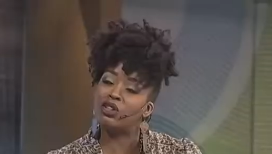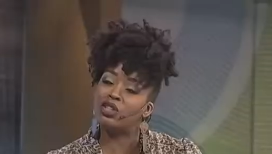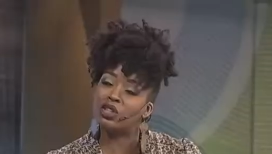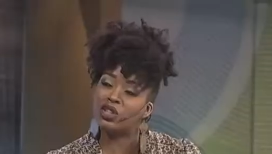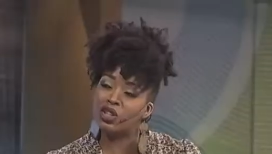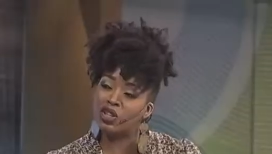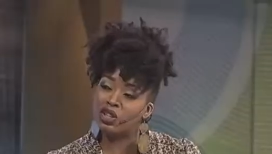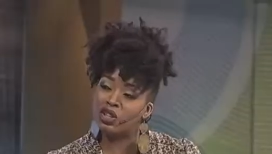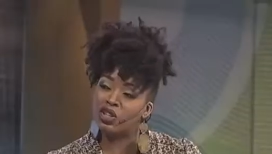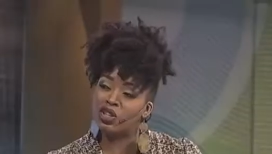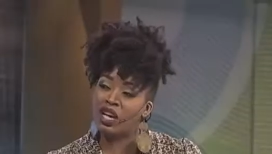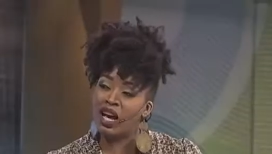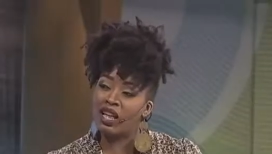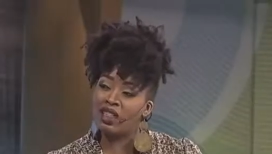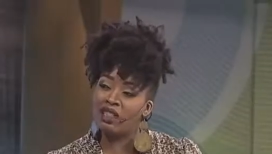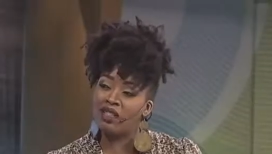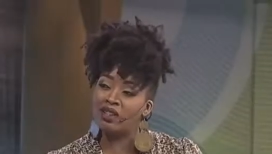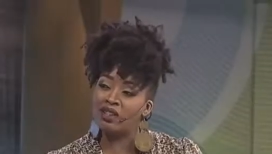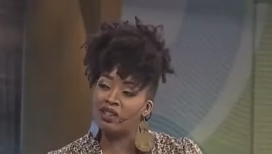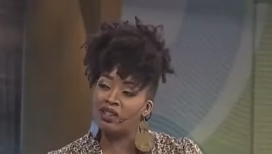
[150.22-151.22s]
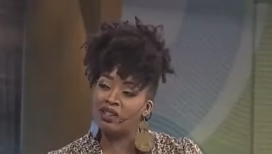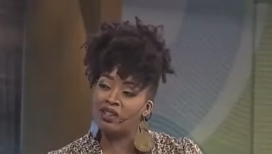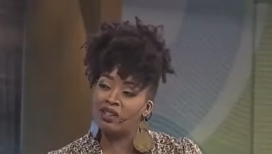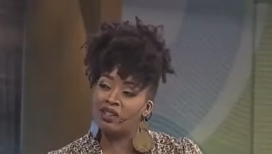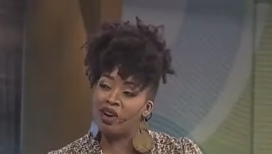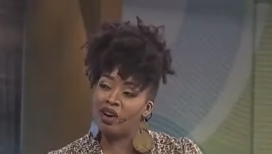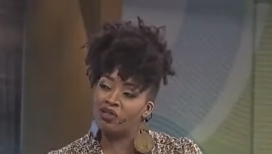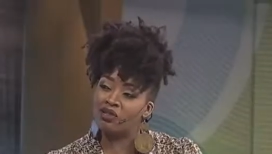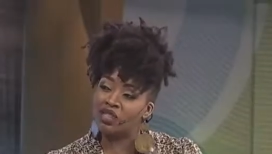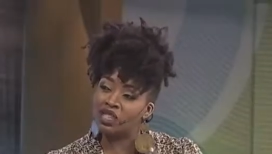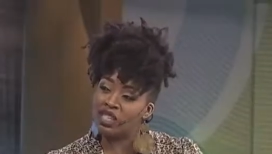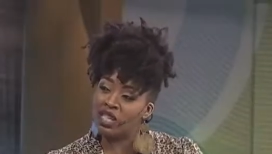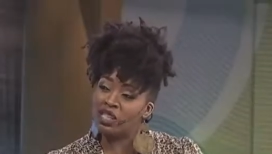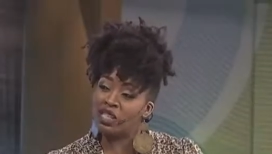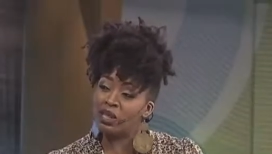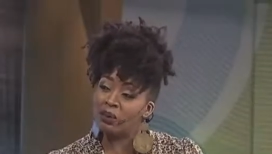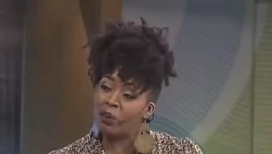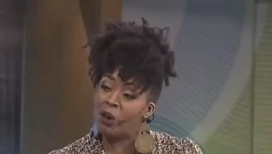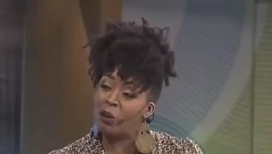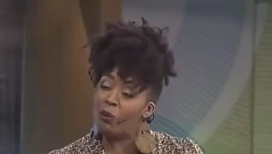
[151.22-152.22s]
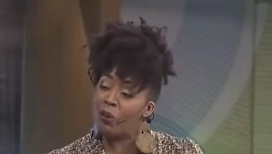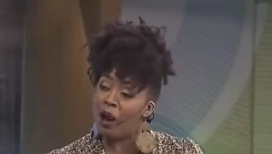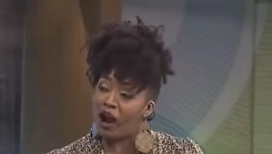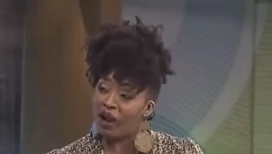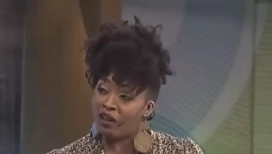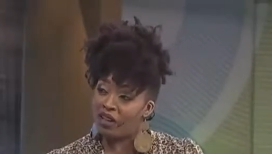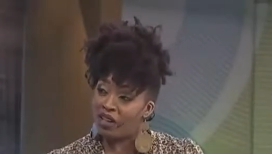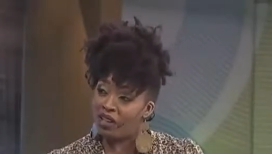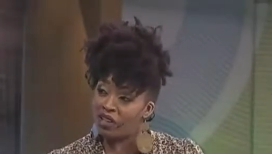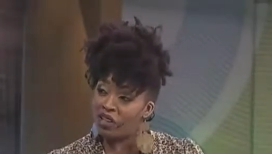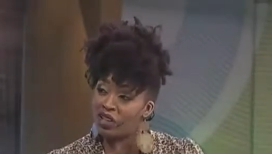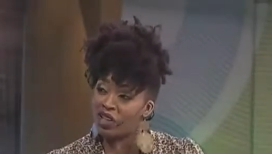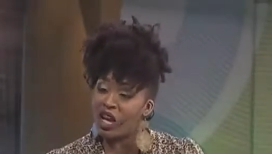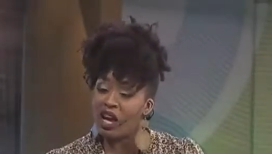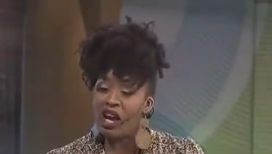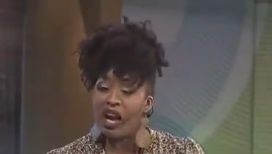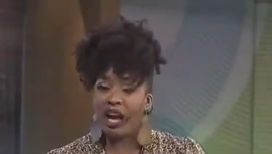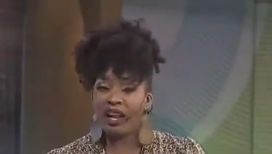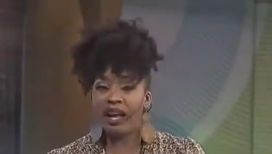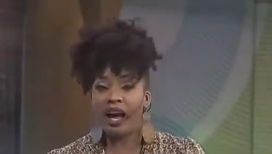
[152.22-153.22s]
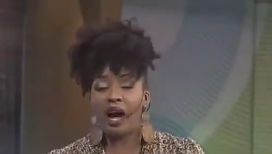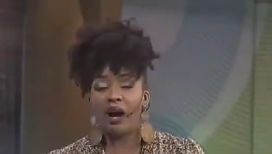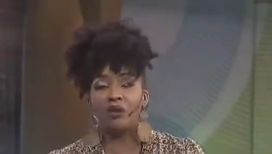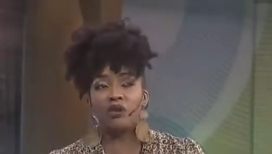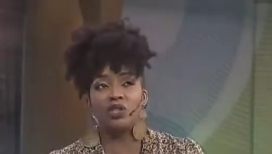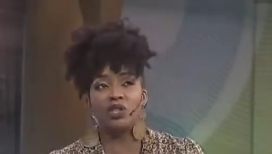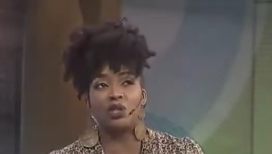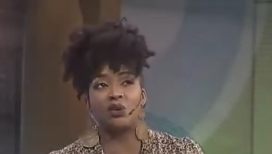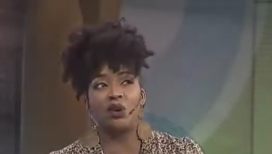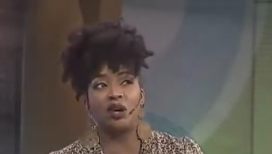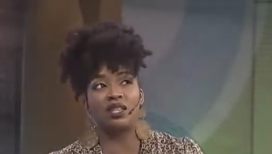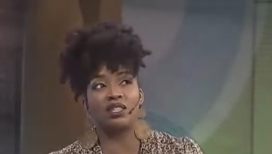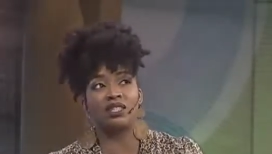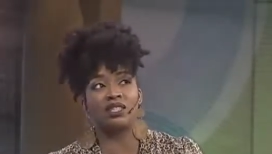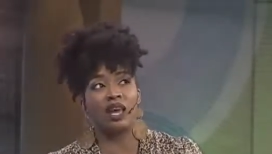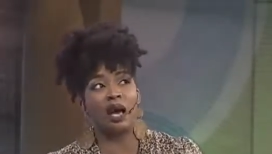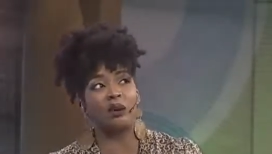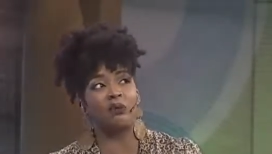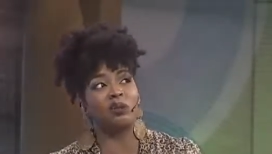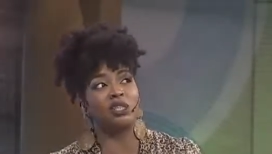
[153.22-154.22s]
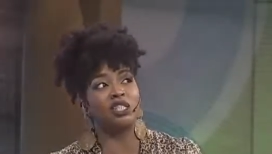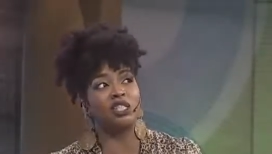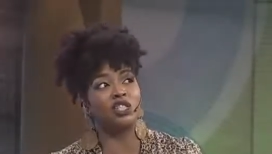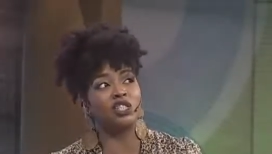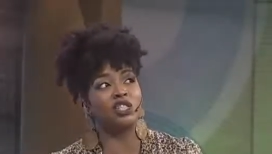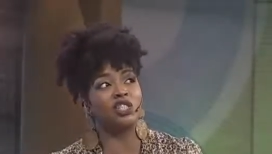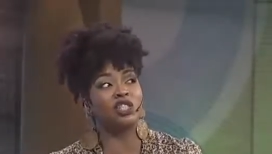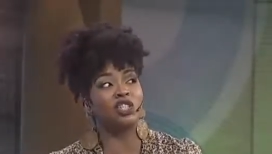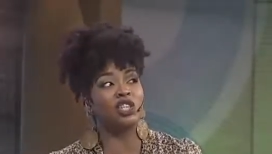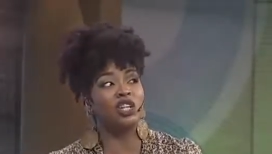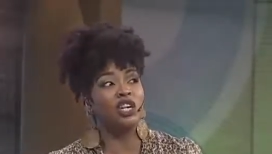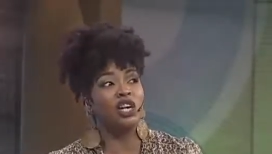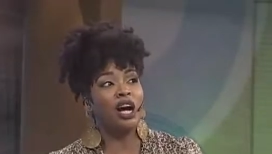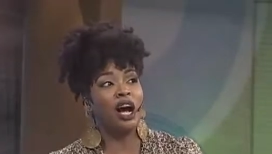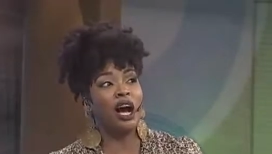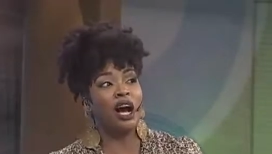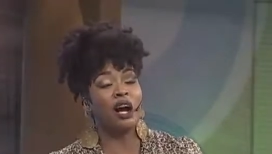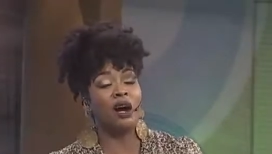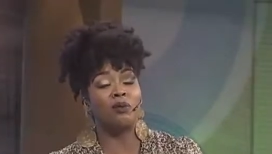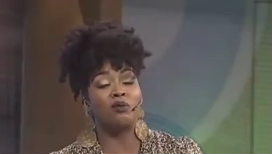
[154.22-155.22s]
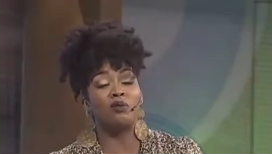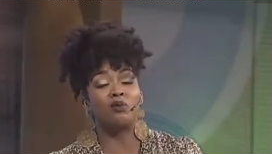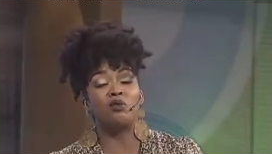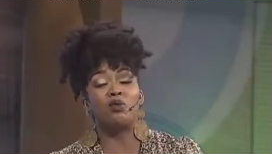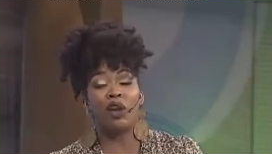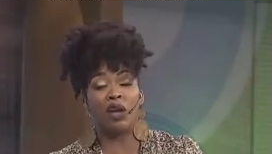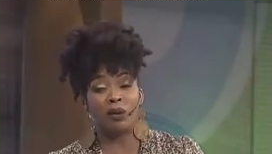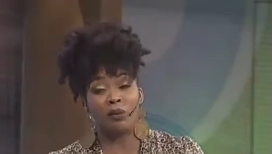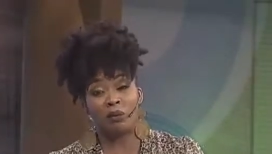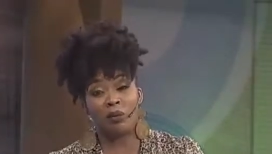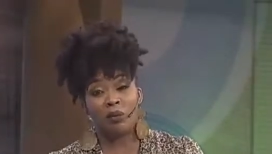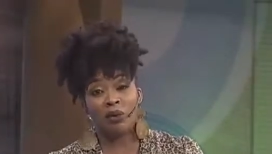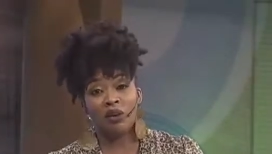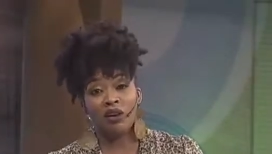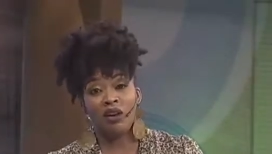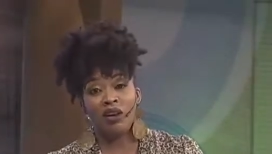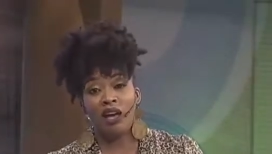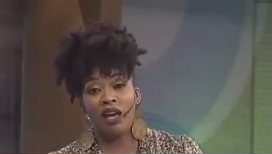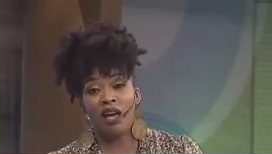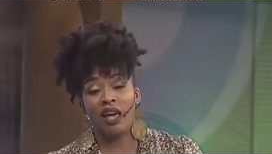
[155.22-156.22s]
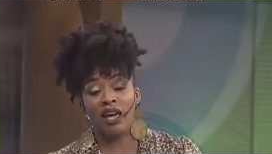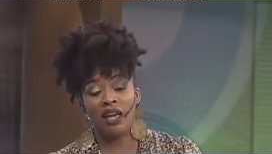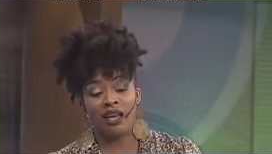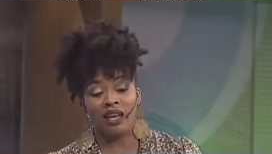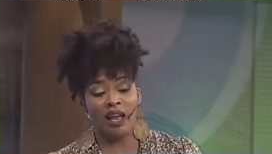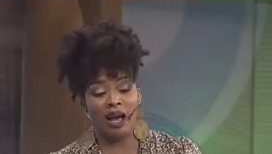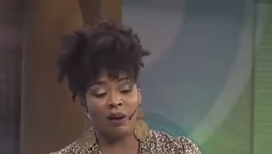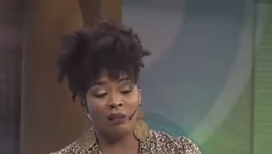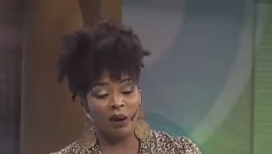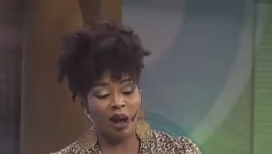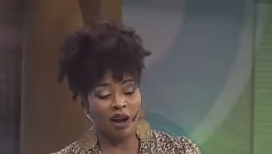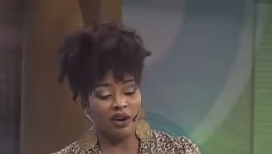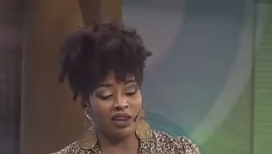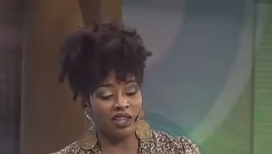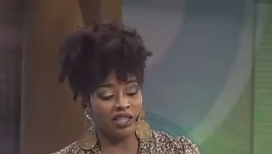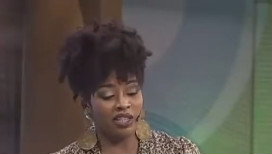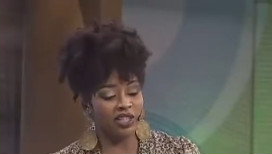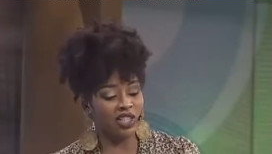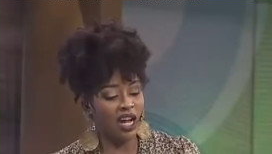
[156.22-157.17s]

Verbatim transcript: church and the the conversation about marriage yeah. and how do you establish um, rape mm -hmm. in a marriage. Because